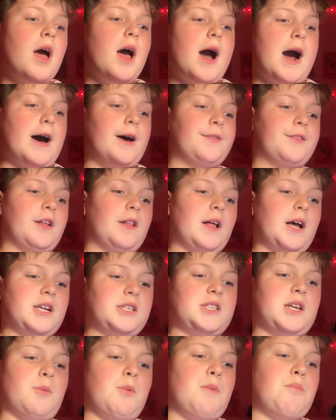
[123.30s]
And the
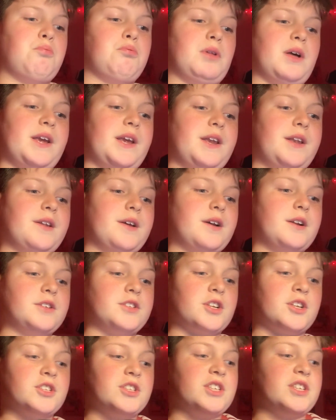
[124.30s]
last time we played
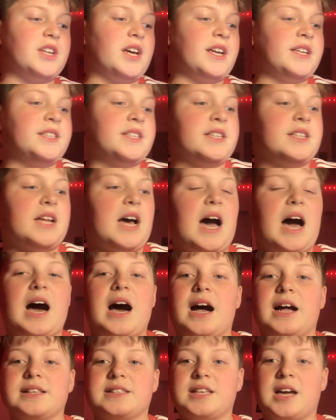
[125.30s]
Dundee United
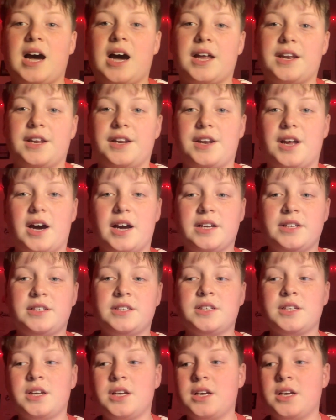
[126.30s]
at Tannadice,